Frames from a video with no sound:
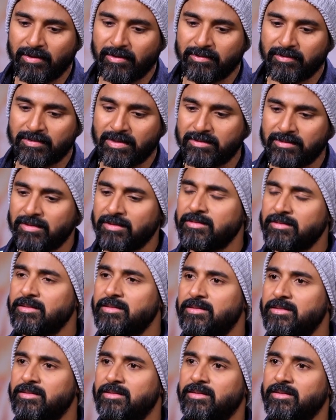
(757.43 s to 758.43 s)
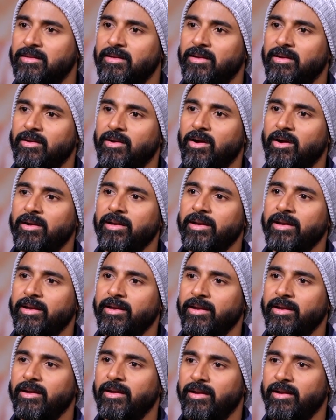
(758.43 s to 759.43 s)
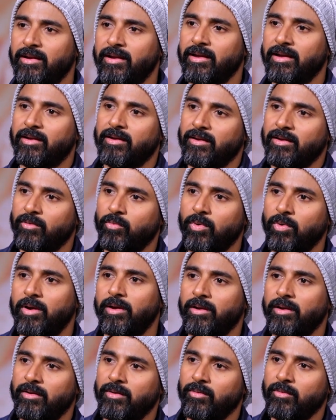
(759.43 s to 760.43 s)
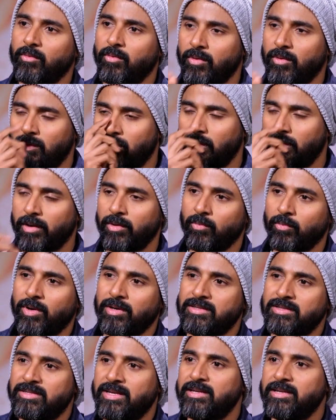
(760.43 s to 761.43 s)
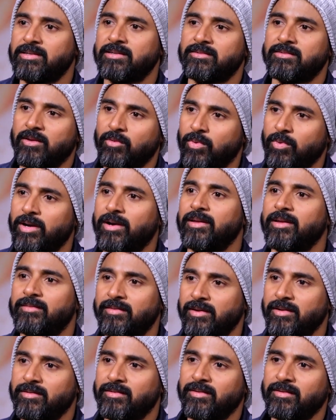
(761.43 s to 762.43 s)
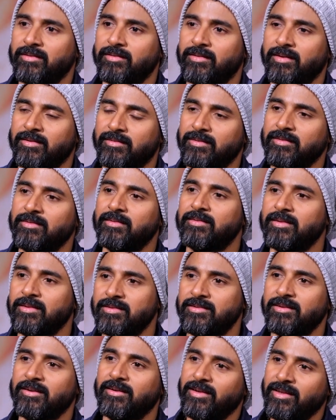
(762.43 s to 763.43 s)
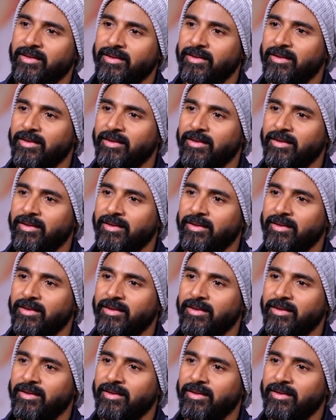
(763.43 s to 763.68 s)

success is not in any, like in one station or one destination. Success is a journey.